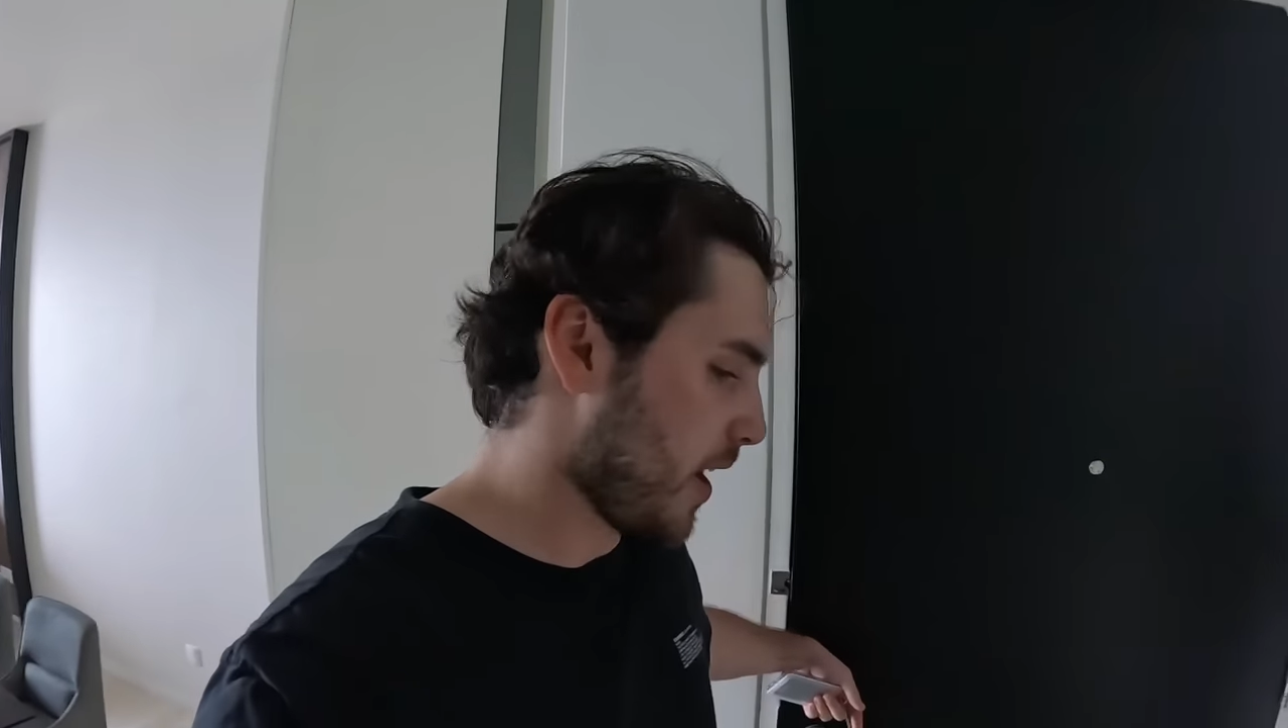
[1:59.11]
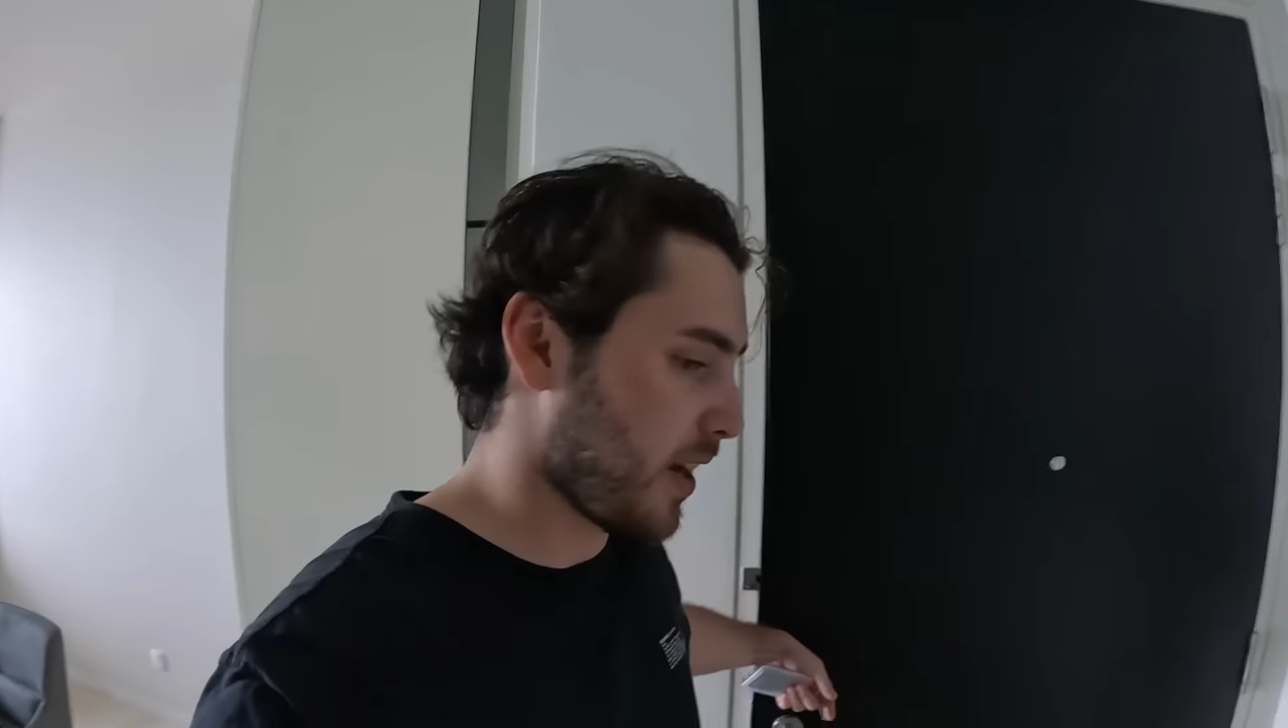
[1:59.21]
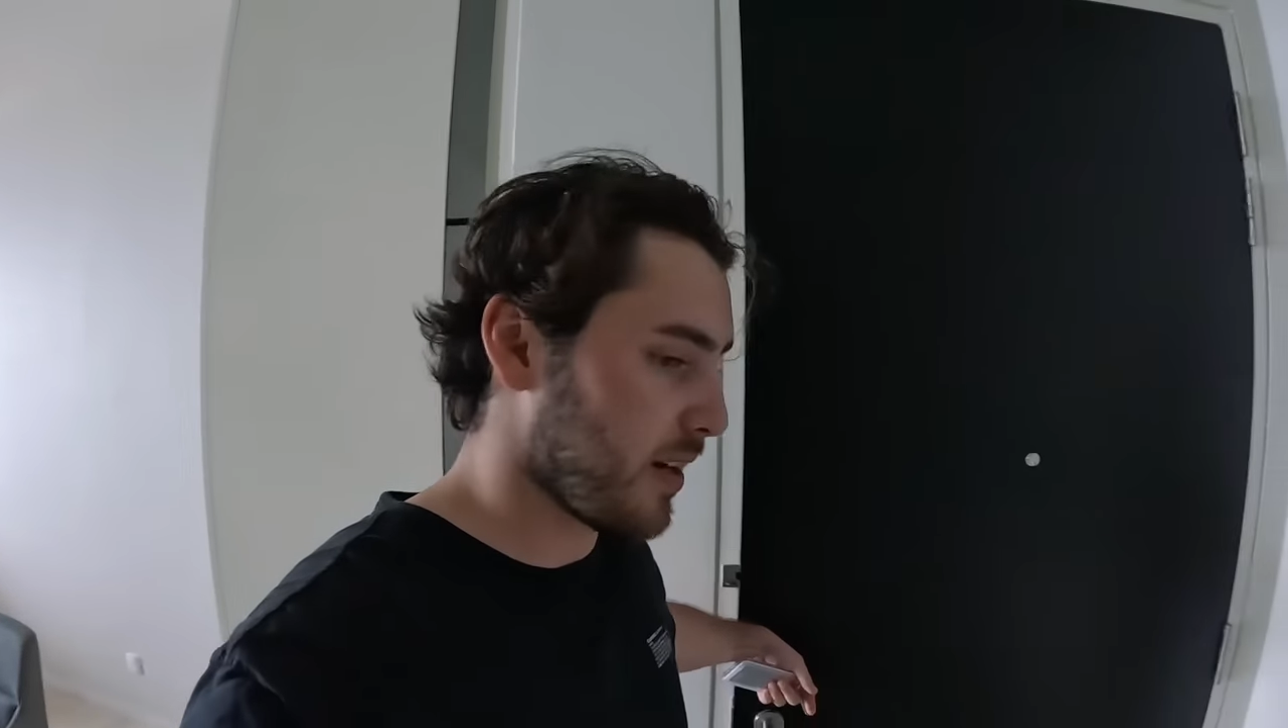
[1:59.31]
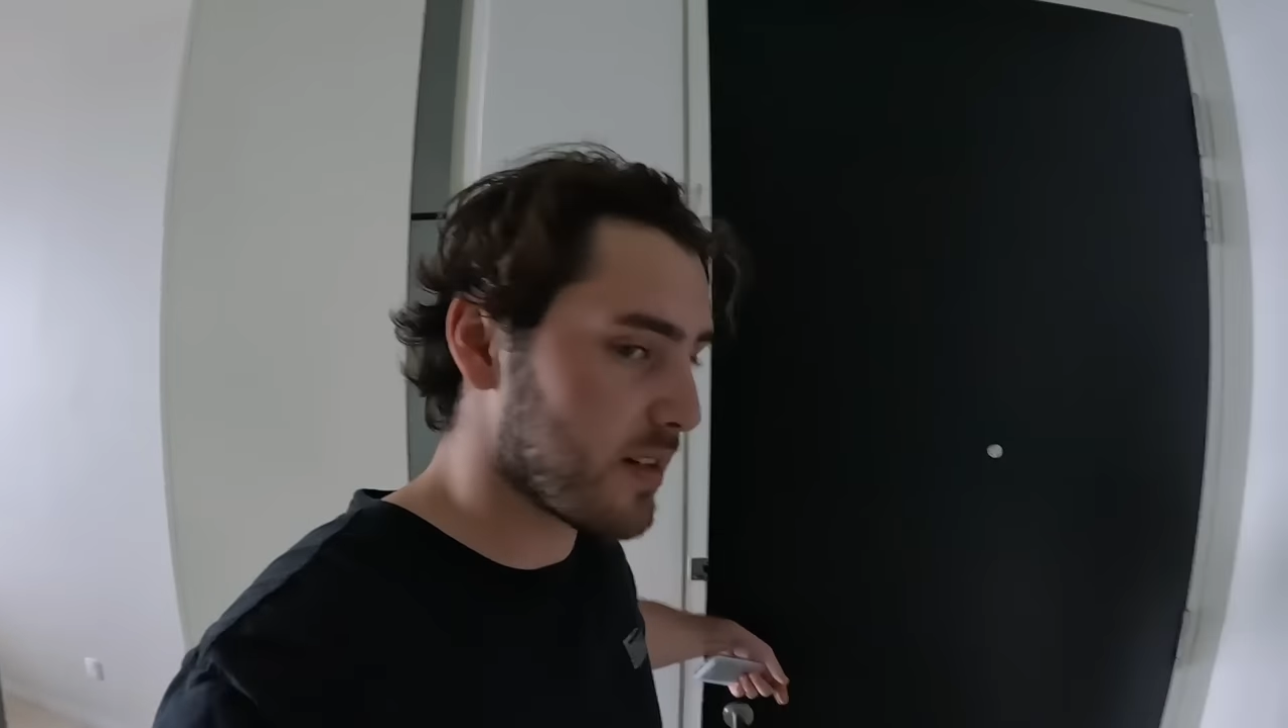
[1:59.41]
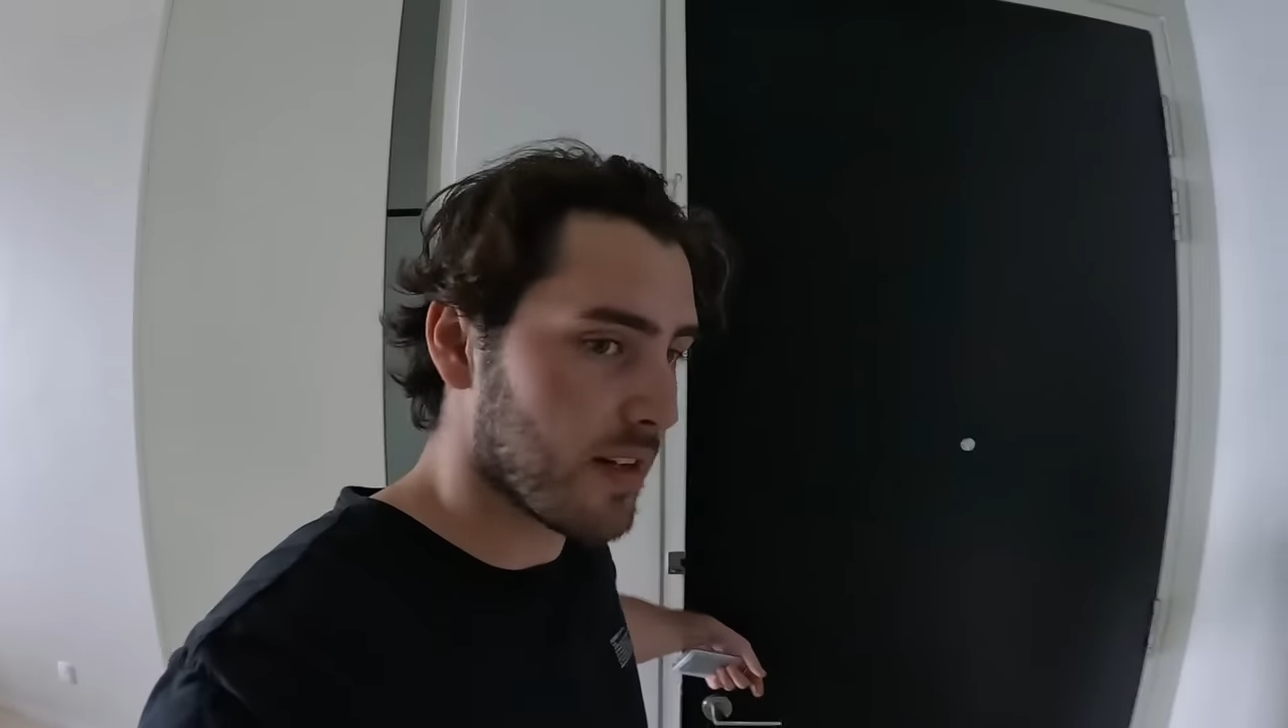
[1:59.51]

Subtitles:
And